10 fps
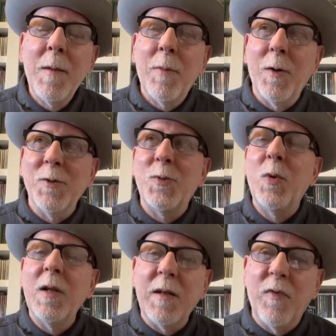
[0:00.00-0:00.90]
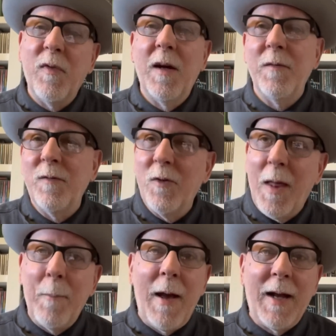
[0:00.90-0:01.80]
But it was really fun for
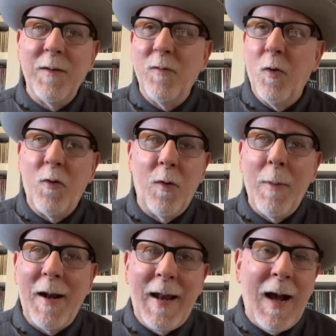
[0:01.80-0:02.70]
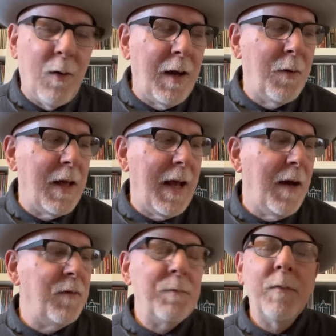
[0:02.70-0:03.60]
that back and forth for about an hour, hour and a half